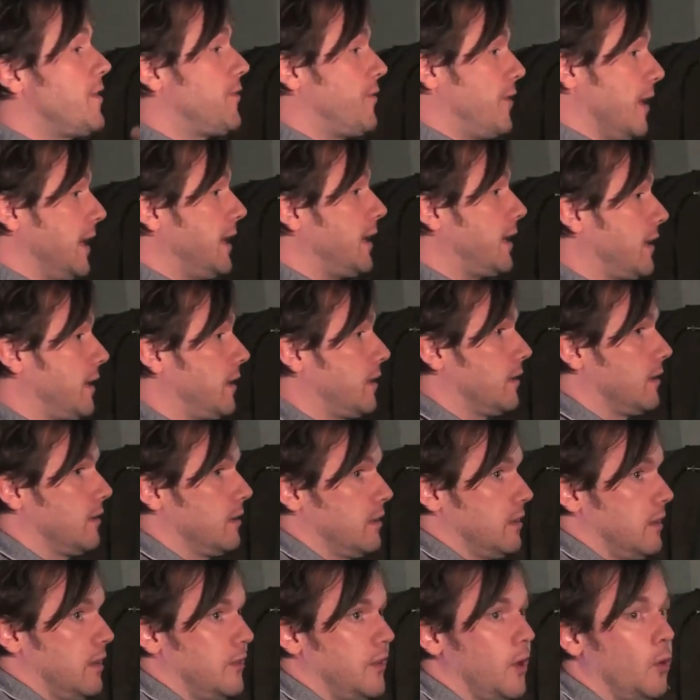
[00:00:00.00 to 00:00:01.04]
think
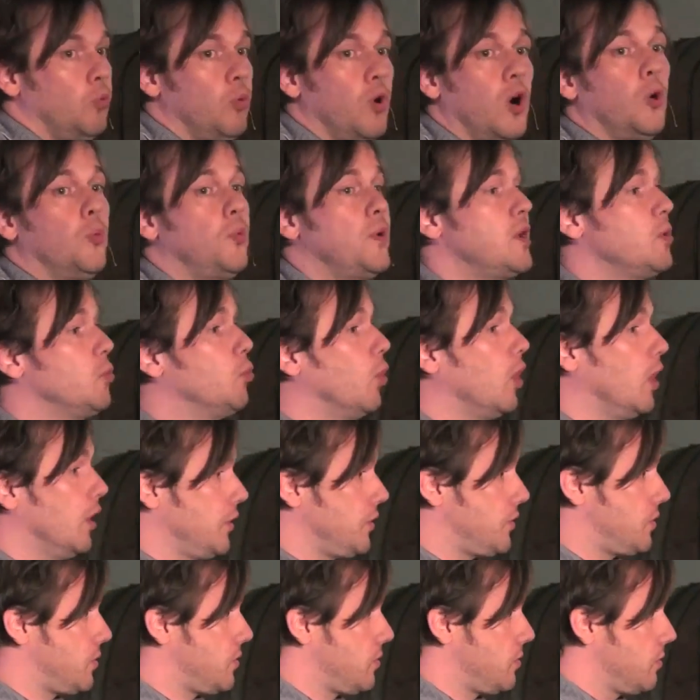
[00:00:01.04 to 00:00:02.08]
that what we
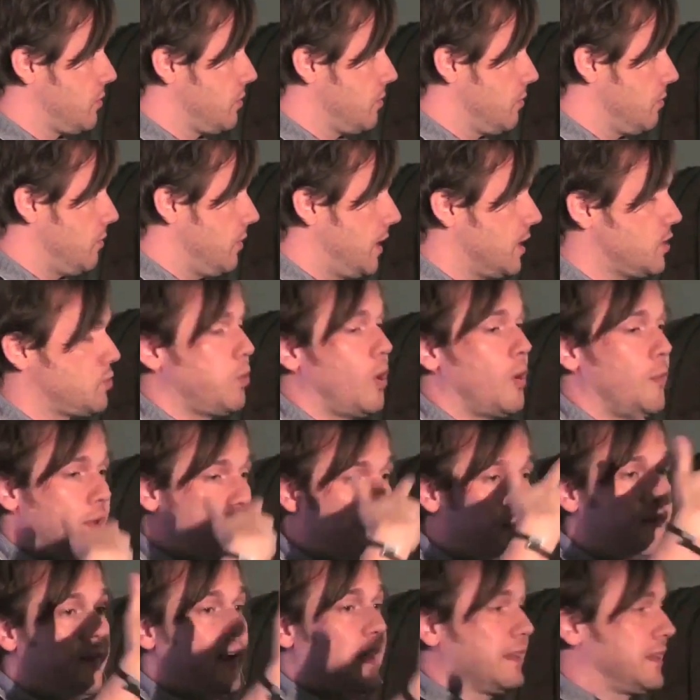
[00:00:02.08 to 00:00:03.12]
want is what we
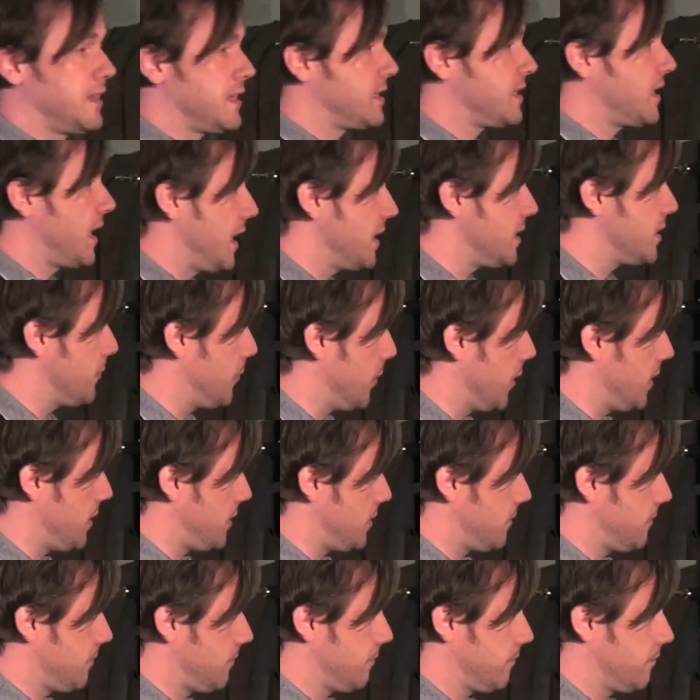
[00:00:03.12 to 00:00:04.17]
fantasize about.
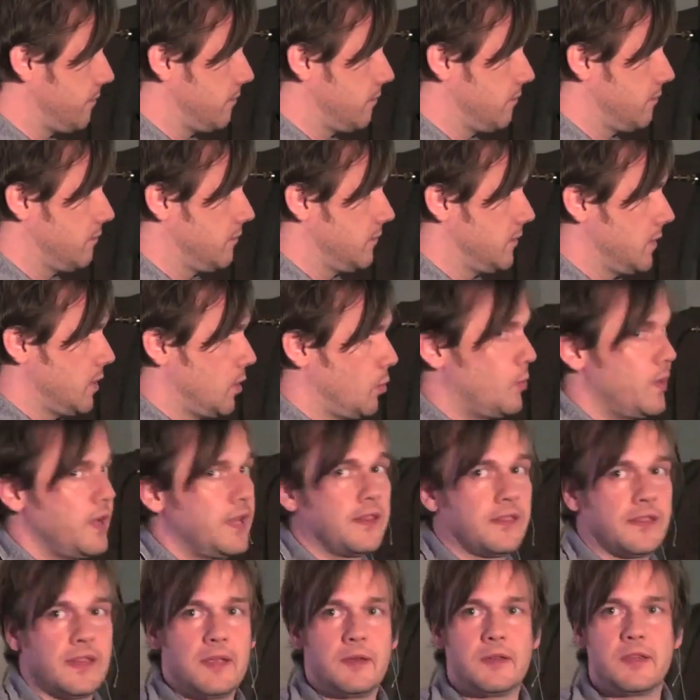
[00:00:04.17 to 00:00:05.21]

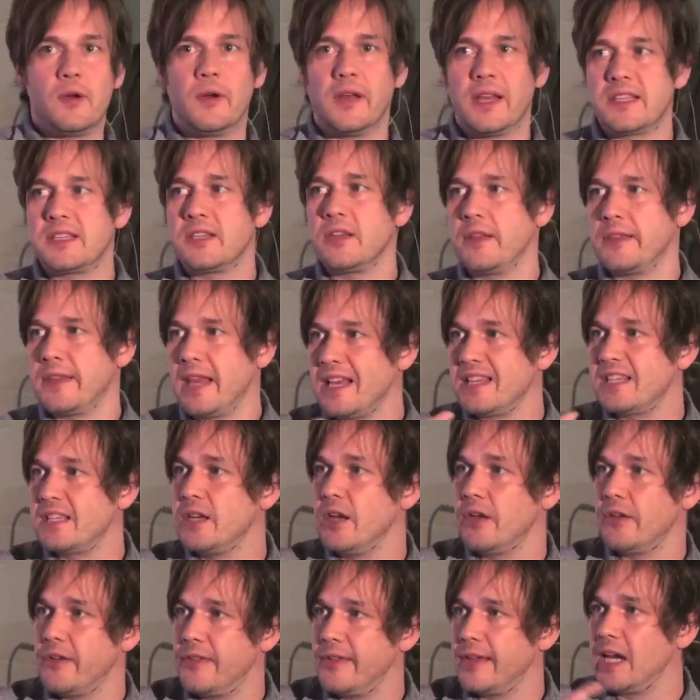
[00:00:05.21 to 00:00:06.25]
That's
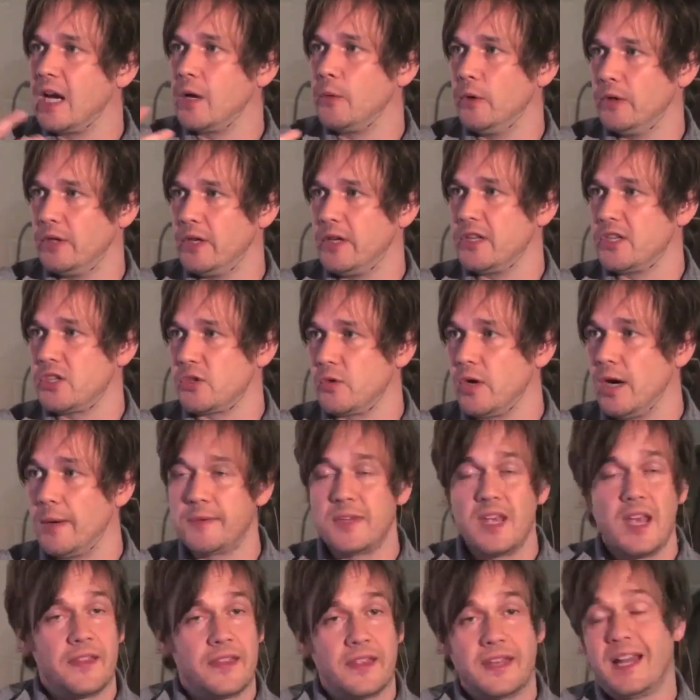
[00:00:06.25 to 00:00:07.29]
the other thing I want to
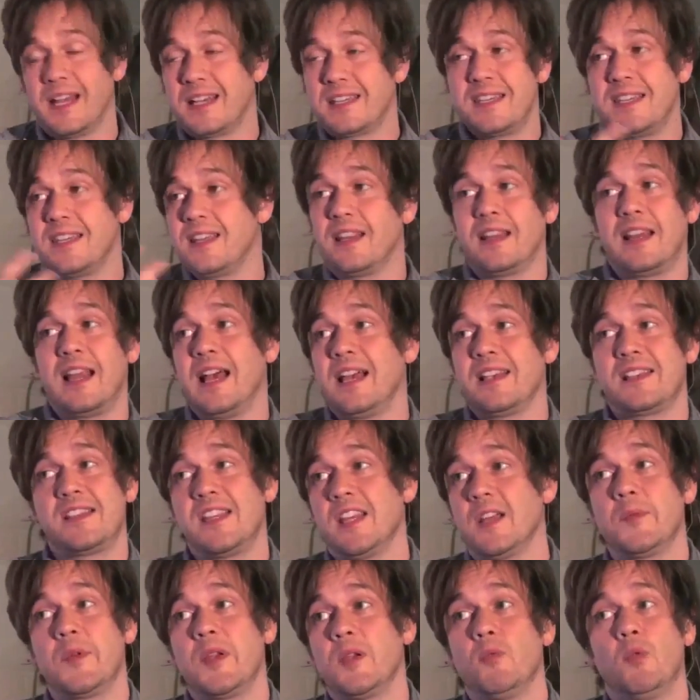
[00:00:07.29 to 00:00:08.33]
disrupt. That actually the last
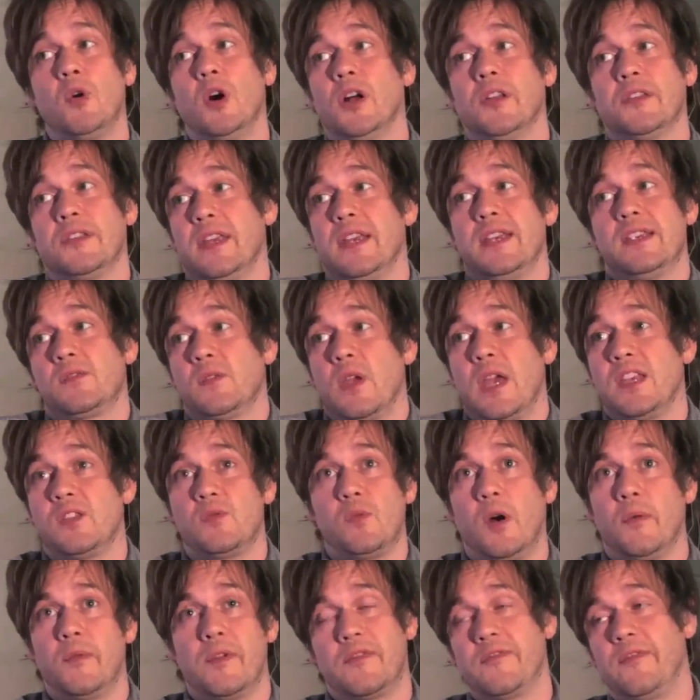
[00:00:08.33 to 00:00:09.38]
thing we want is
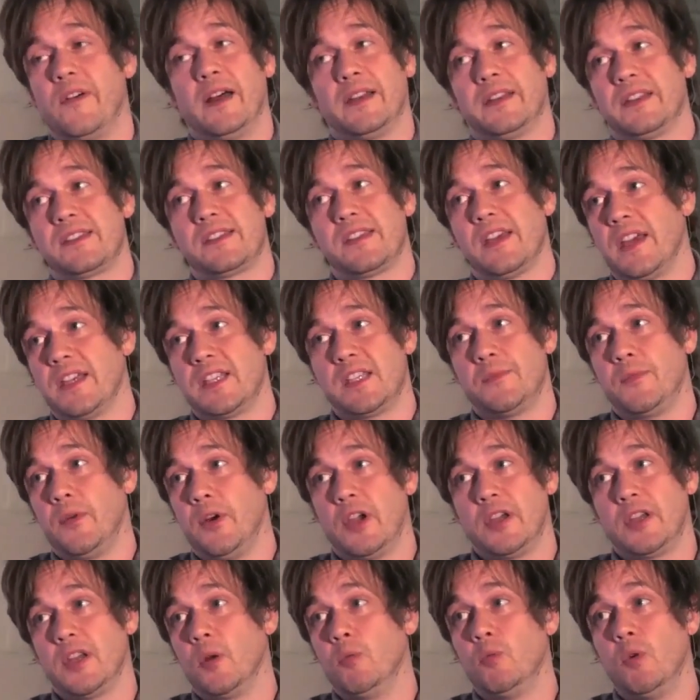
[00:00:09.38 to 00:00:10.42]
what we fantasize
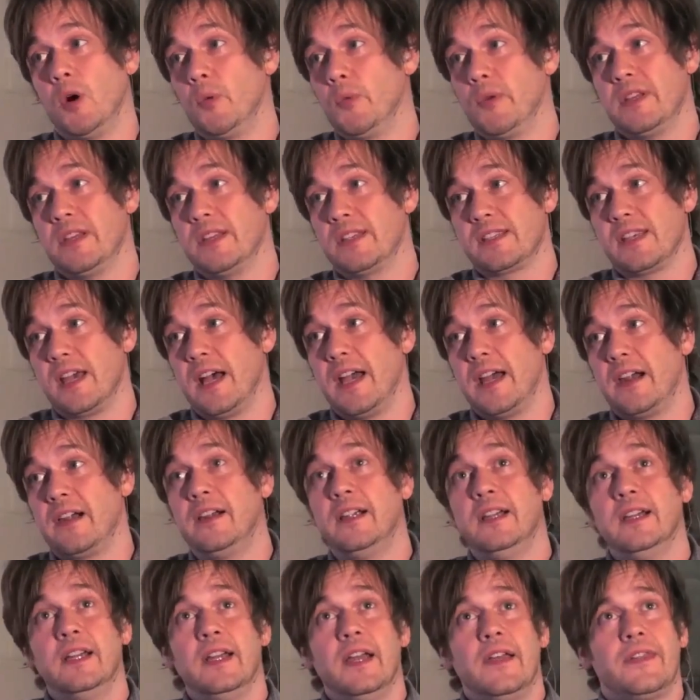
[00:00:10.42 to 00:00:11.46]
about and what we
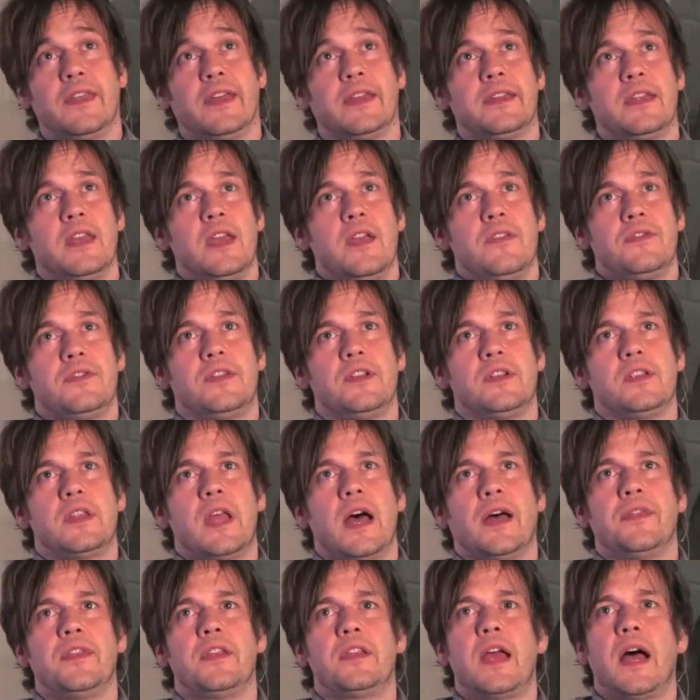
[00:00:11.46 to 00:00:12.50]
desire.
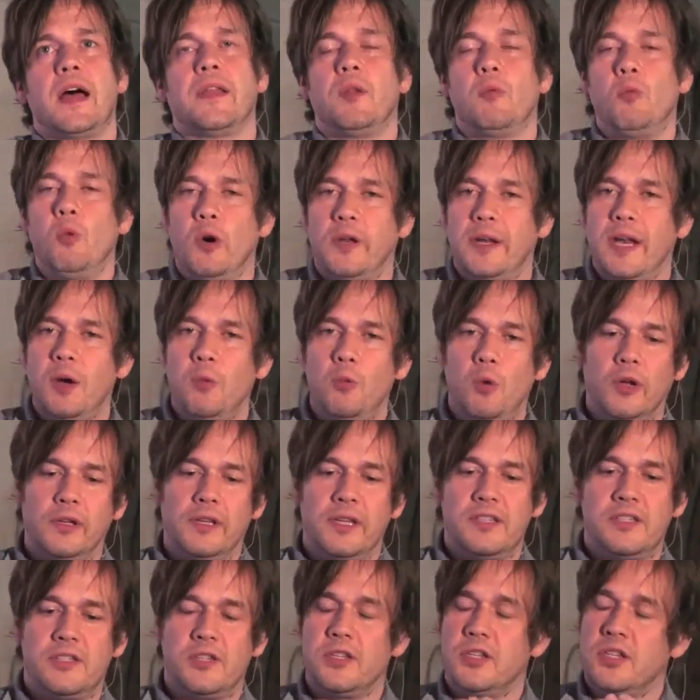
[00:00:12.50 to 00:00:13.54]
And what I want
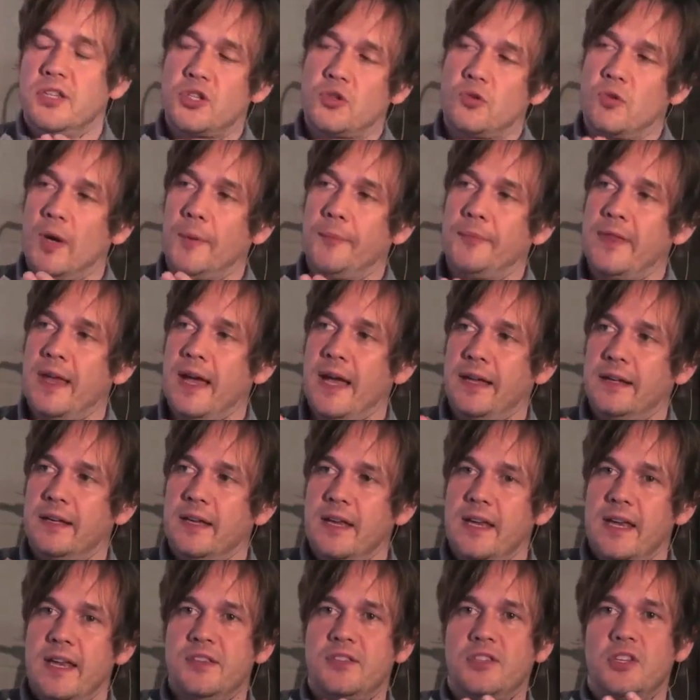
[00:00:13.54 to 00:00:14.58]
is to disrupt
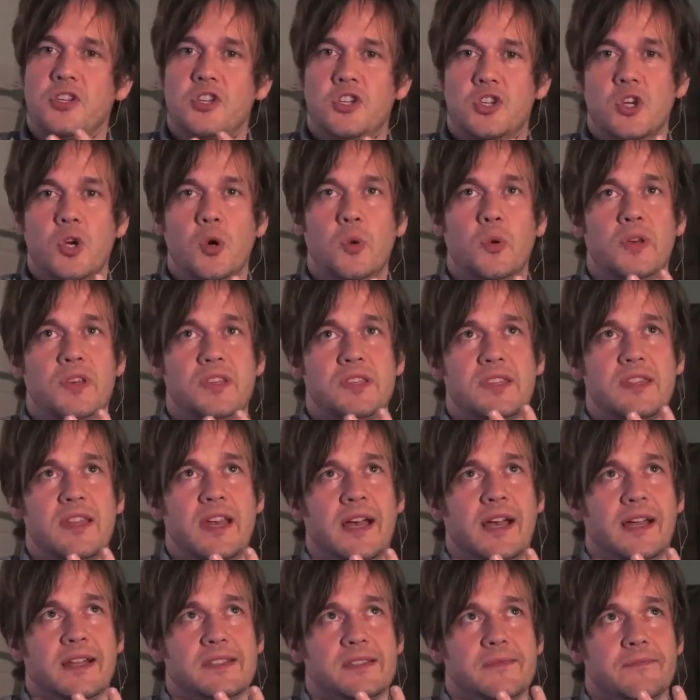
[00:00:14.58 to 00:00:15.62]
that, is to show us
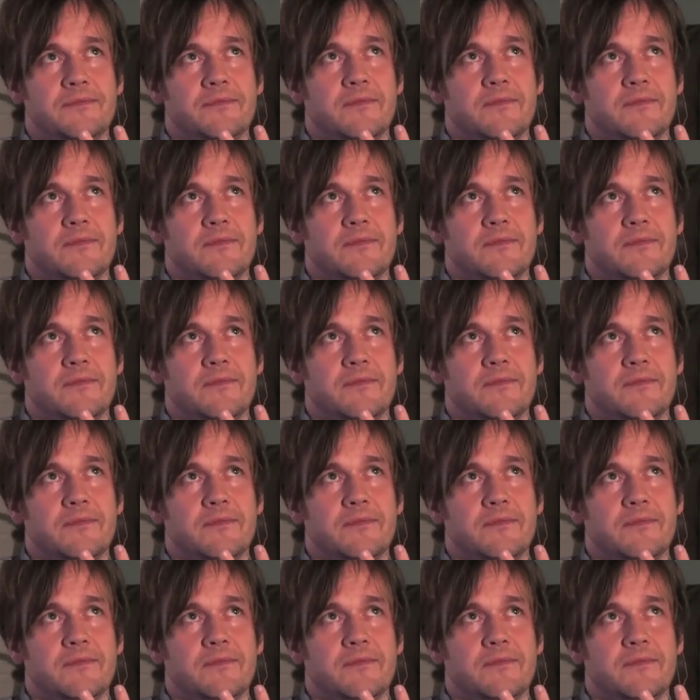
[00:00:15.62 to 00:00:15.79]
that